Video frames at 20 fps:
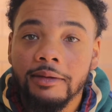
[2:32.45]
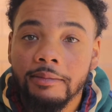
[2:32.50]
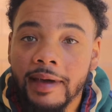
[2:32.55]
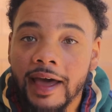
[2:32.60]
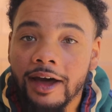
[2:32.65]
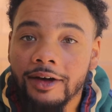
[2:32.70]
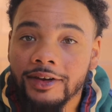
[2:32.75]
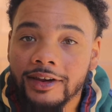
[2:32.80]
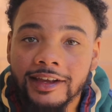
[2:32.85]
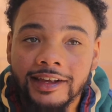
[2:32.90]

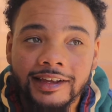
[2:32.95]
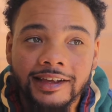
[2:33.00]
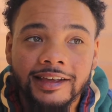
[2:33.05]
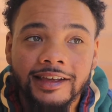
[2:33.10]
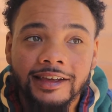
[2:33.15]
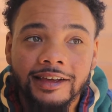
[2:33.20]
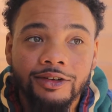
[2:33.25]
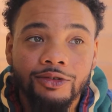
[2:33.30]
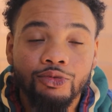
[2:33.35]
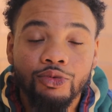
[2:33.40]
about it,
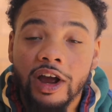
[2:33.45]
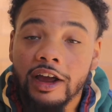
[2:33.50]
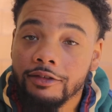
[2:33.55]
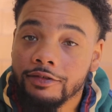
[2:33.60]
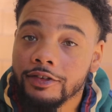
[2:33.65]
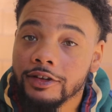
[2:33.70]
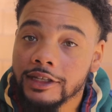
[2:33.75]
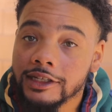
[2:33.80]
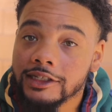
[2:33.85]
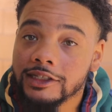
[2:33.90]

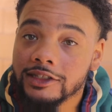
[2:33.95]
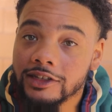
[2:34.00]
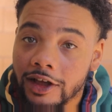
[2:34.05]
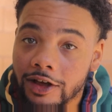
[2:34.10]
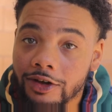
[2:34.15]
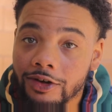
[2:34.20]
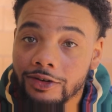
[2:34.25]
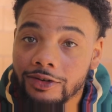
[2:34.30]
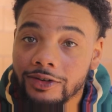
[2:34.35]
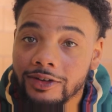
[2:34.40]
rightfully
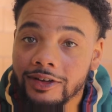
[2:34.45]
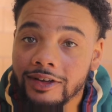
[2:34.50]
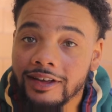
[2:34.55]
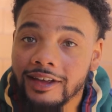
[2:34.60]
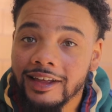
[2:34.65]
so,